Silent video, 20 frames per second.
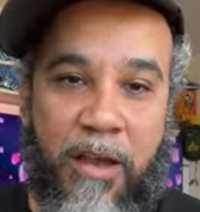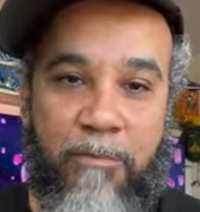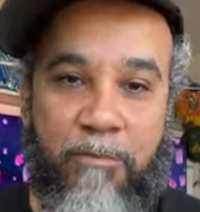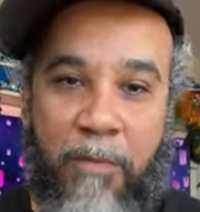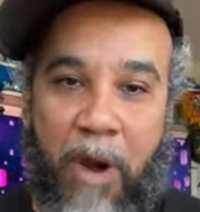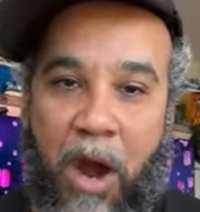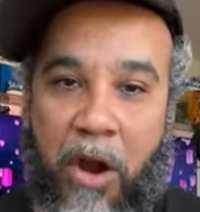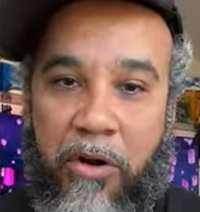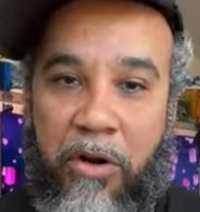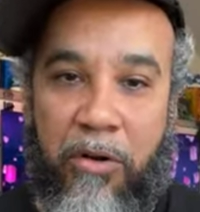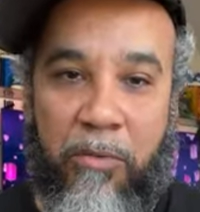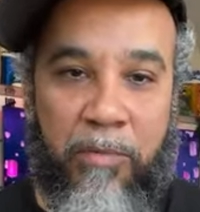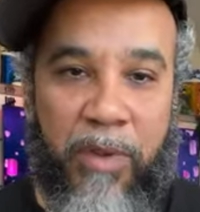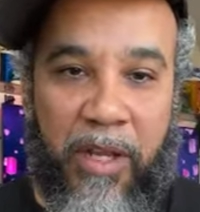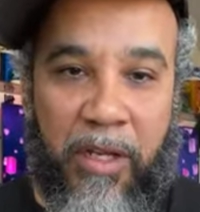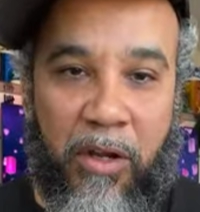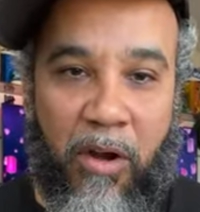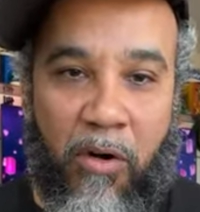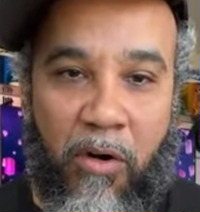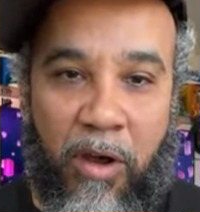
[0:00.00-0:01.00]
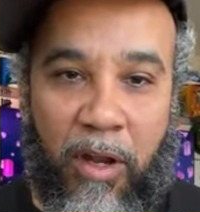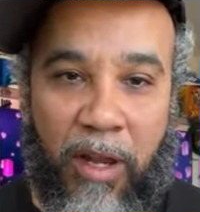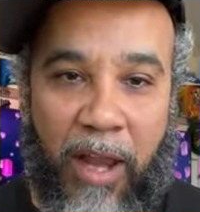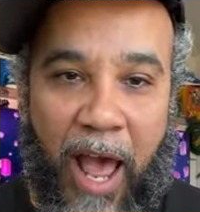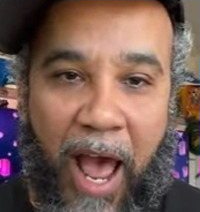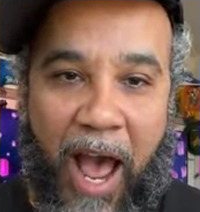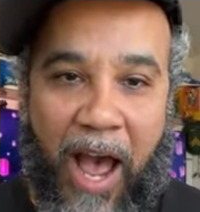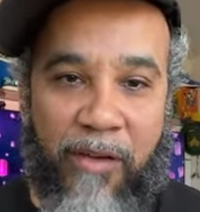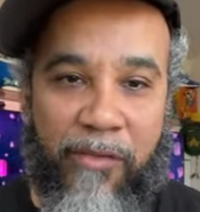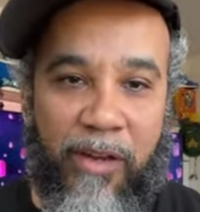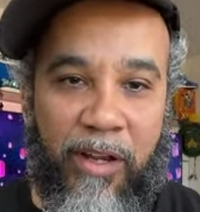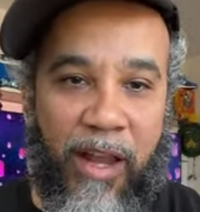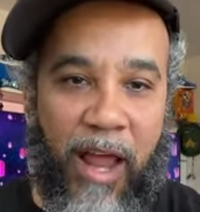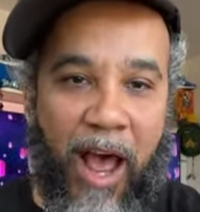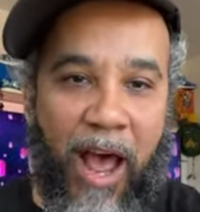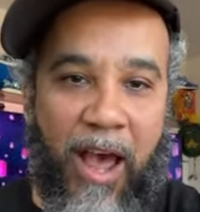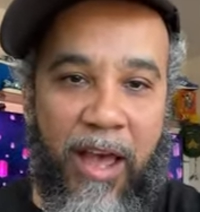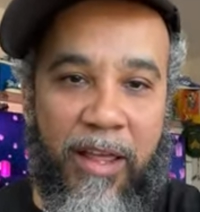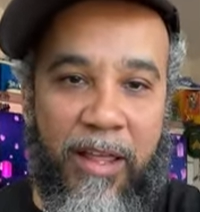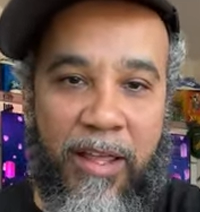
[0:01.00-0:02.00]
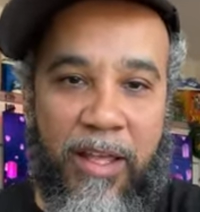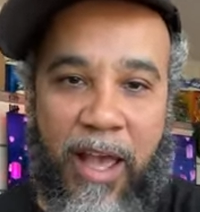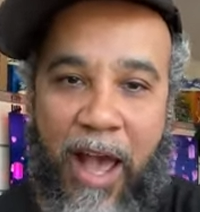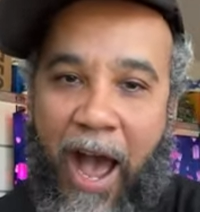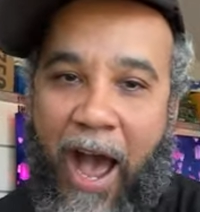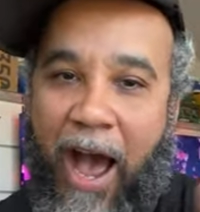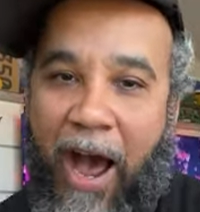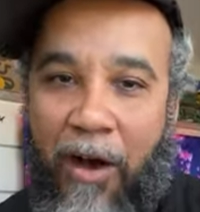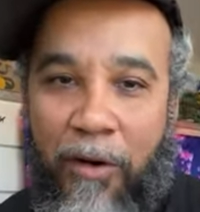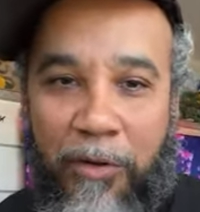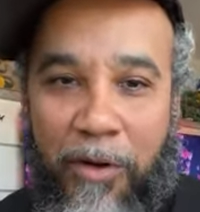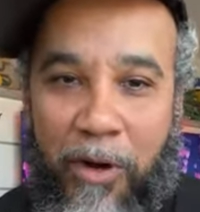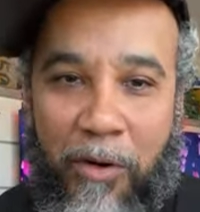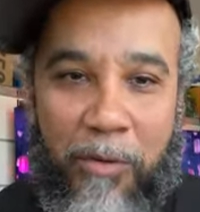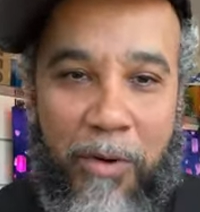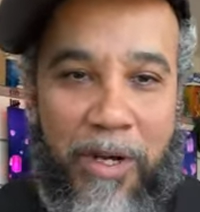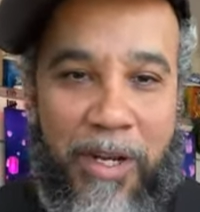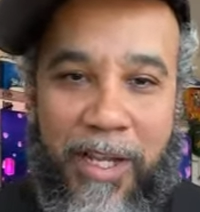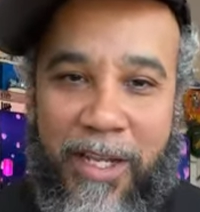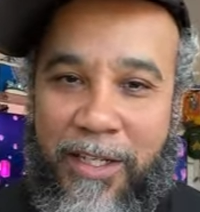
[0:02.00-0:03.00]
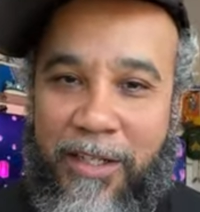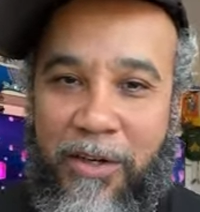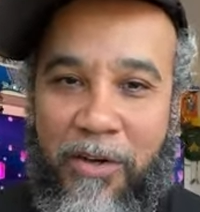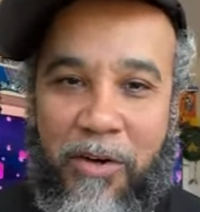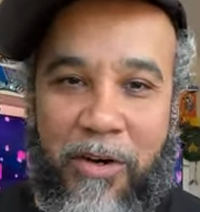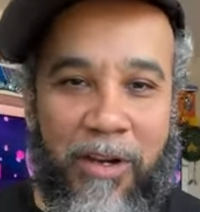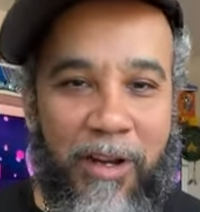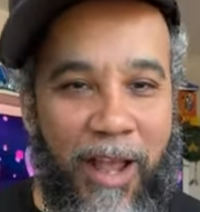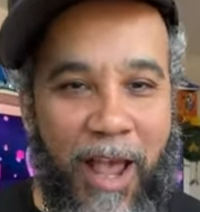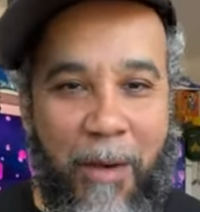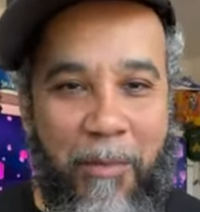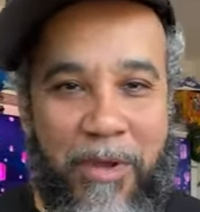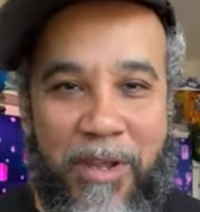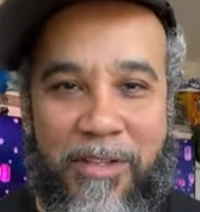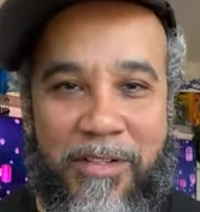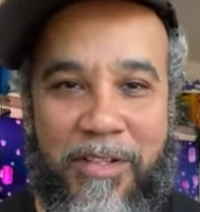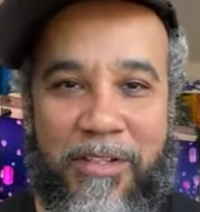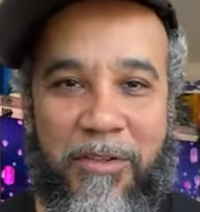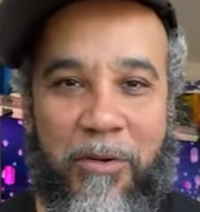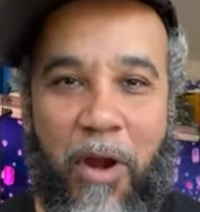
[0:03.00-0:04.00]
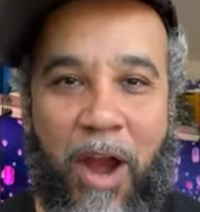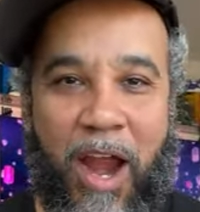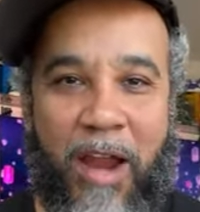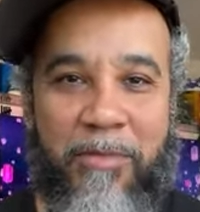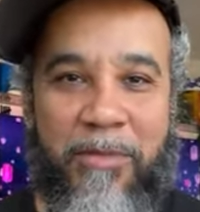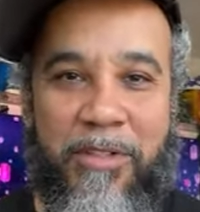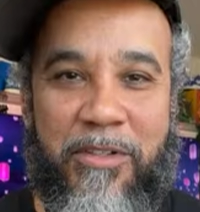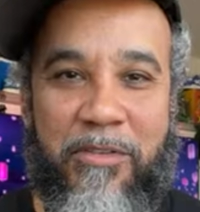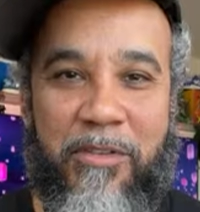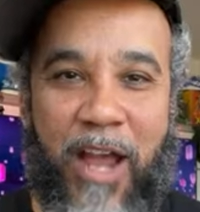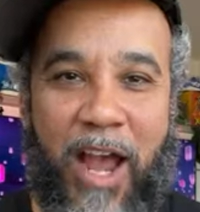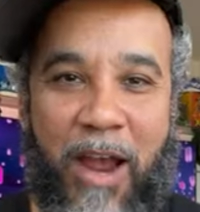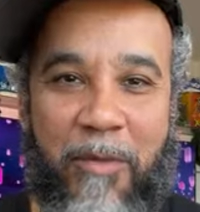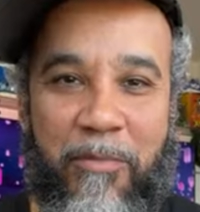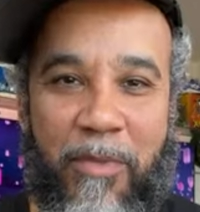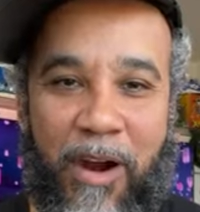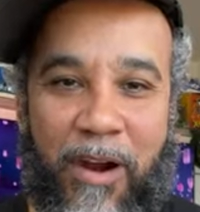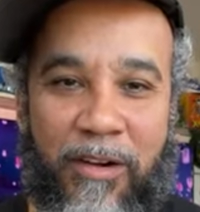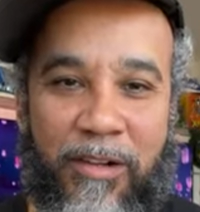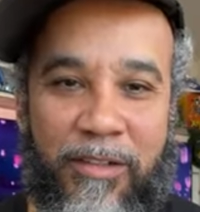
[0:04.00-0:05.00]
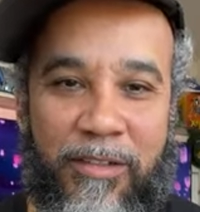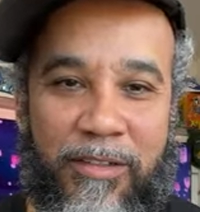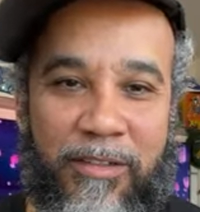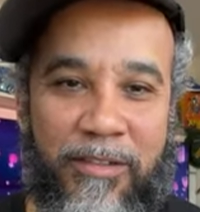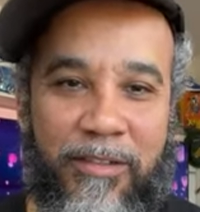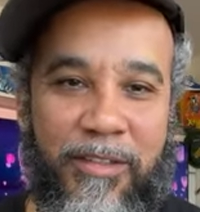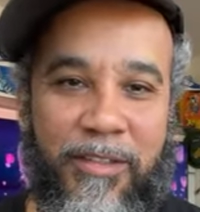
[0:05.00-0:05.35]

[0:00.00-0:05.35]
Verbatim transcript: Murder been going live a lot. I don't know what he doing. How many subscribers you got, Murder?